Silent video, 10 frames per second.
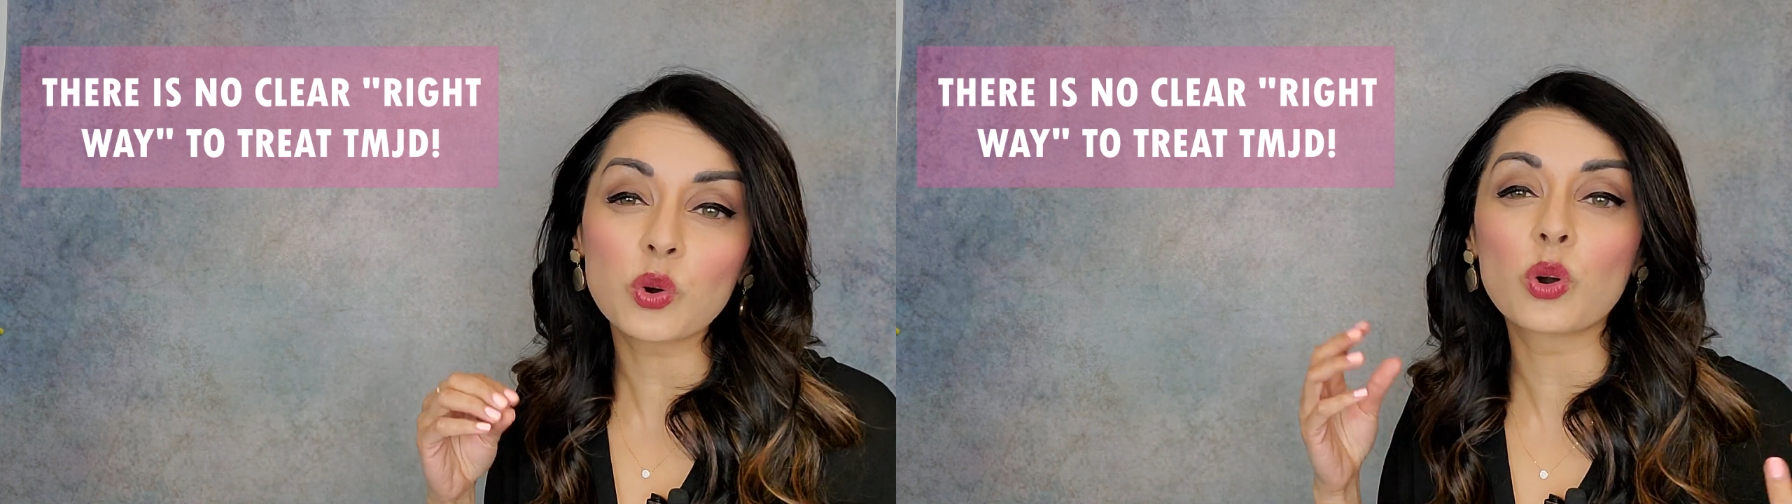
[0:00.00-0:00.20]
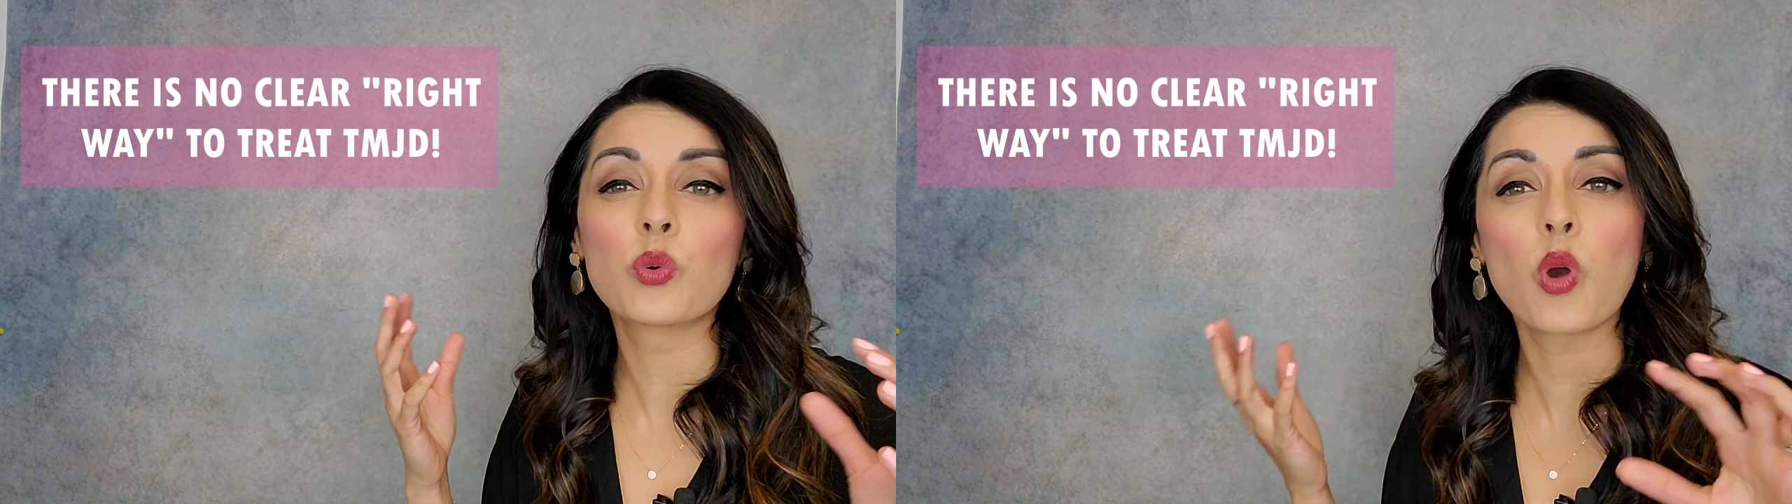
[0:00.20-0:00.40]

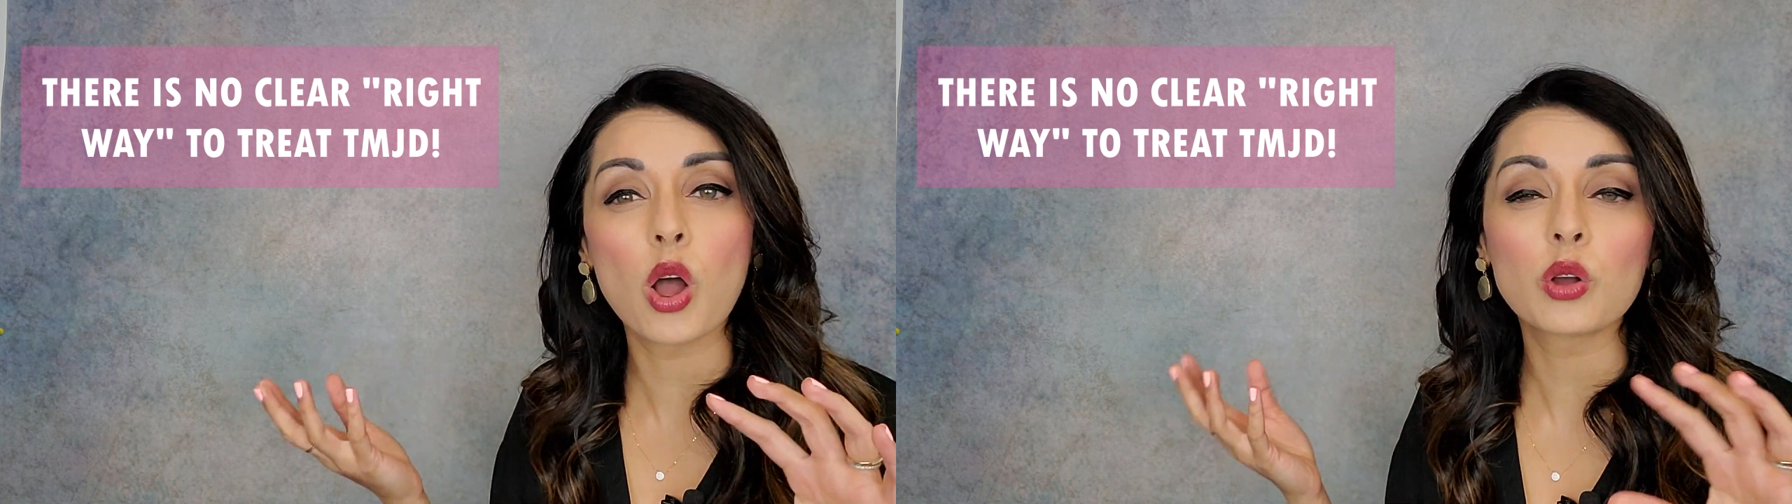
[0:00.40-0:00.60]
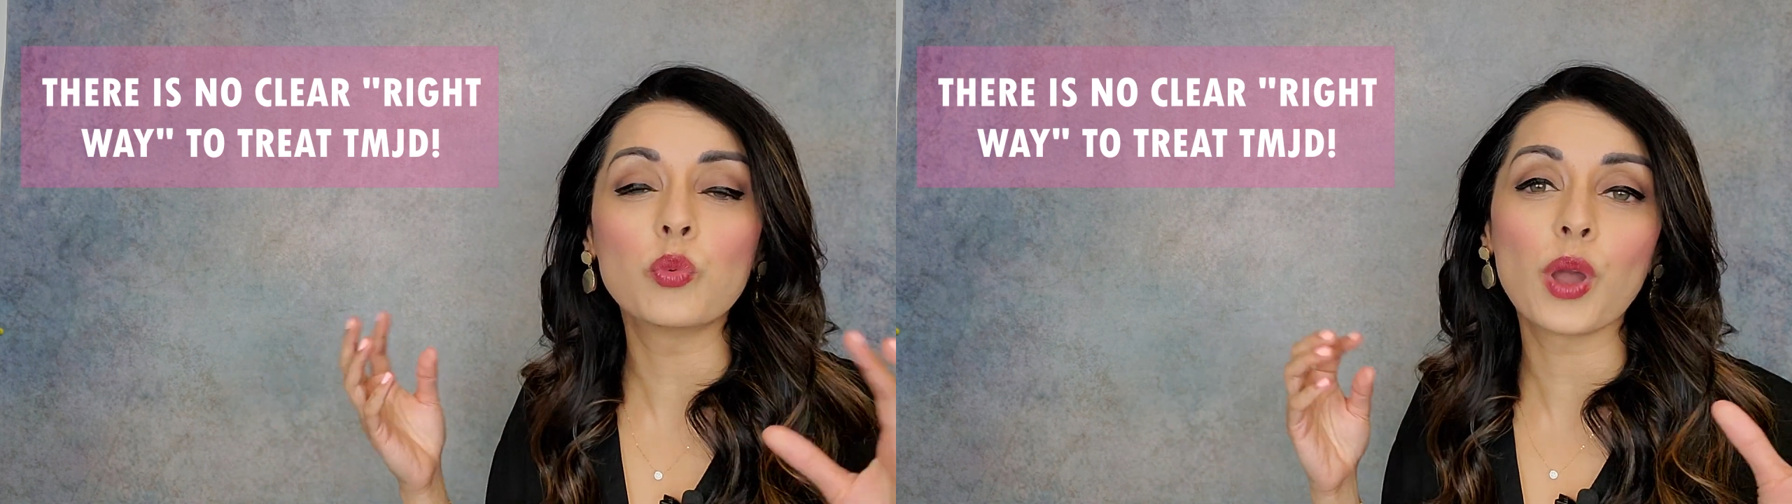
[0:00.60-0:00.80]
or
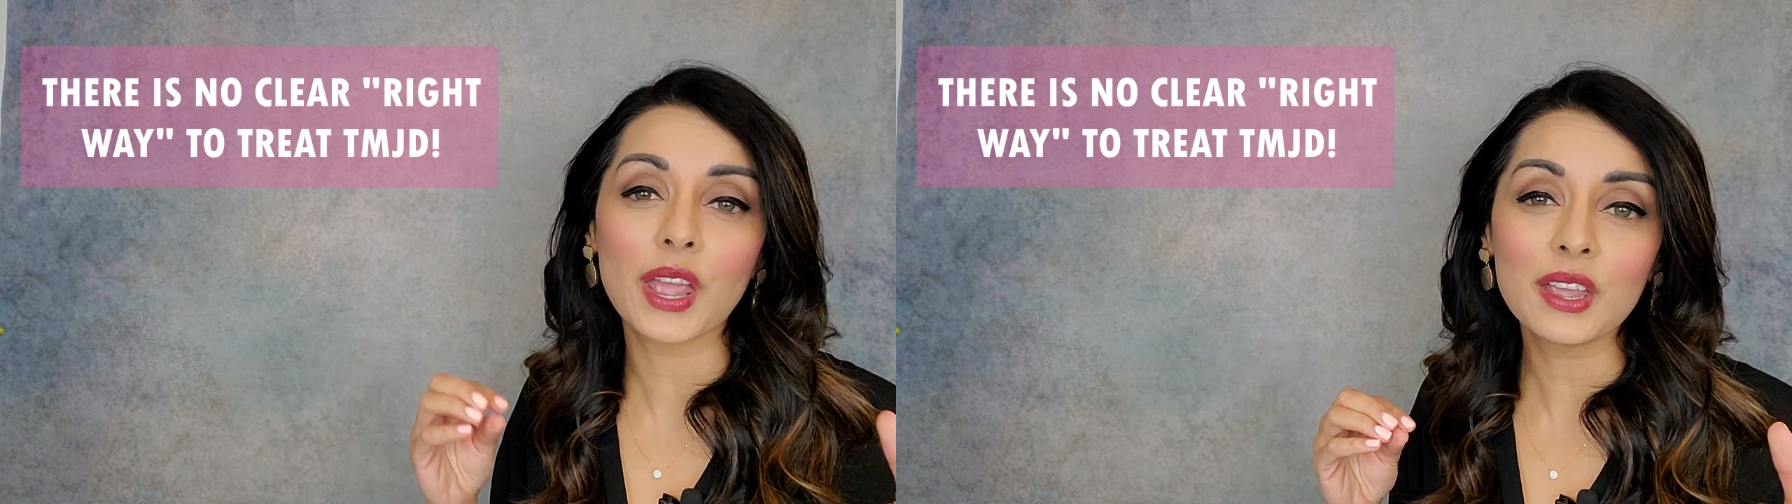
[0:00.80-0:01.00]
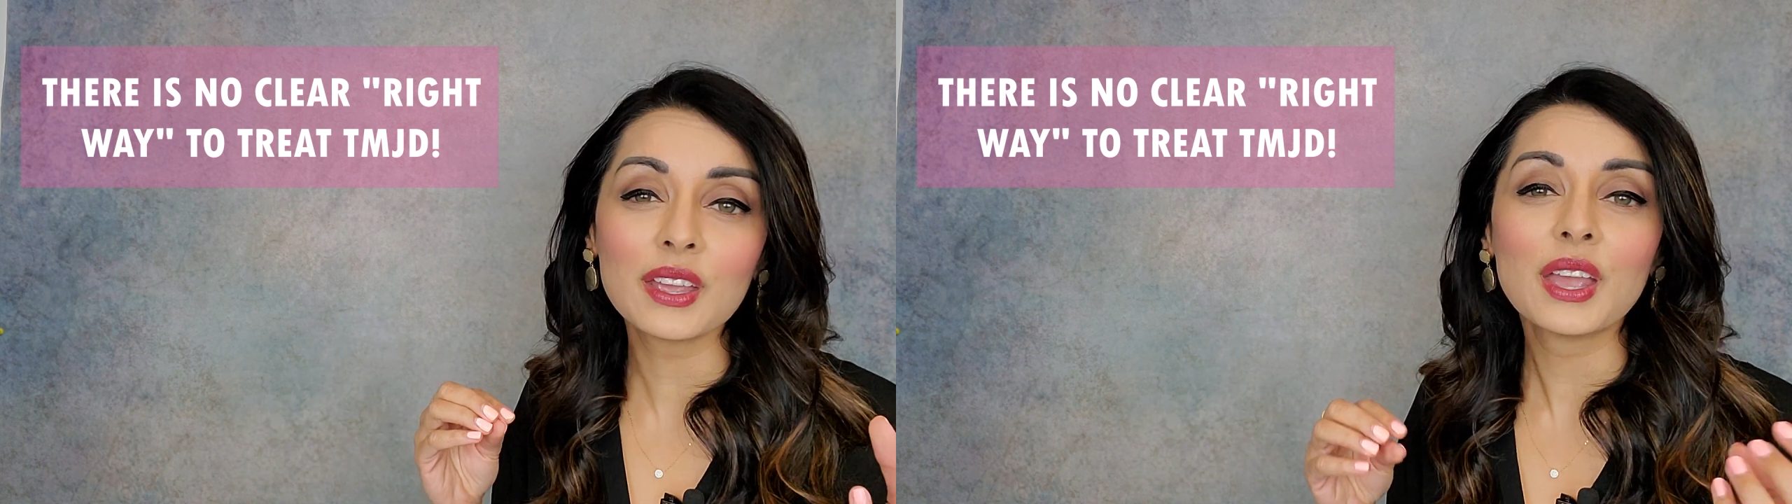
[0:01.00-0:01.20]
wrong
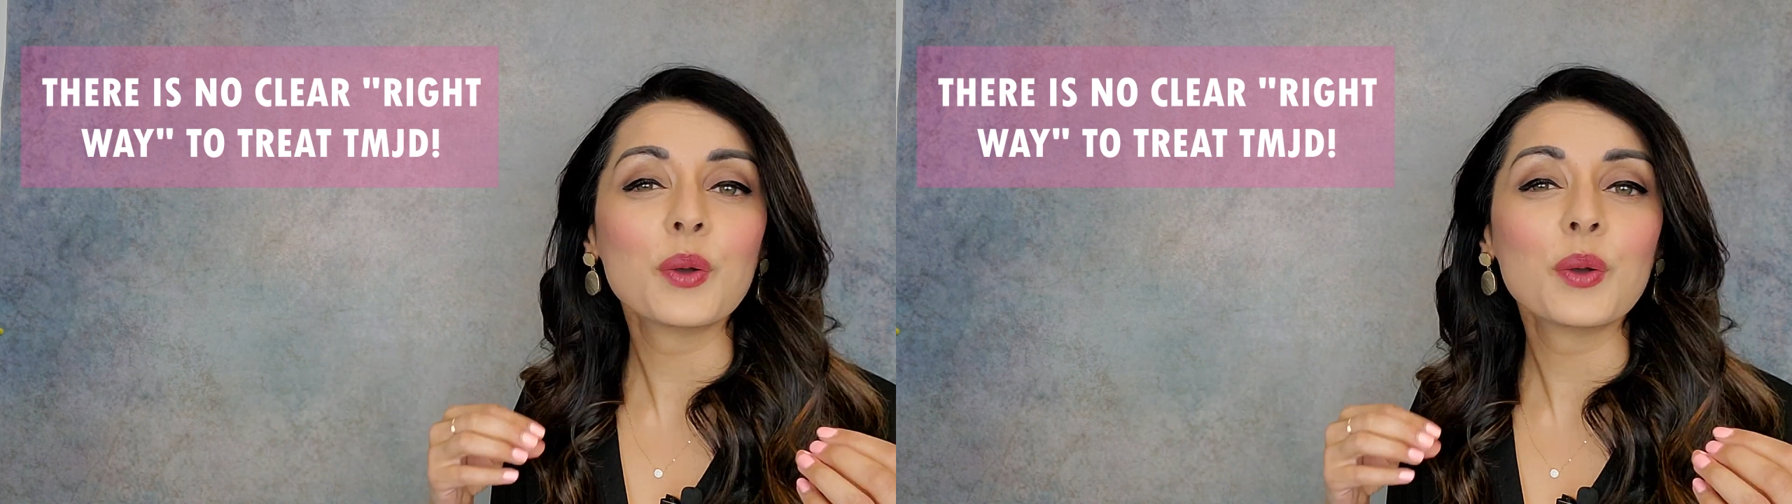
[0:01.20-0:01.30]
way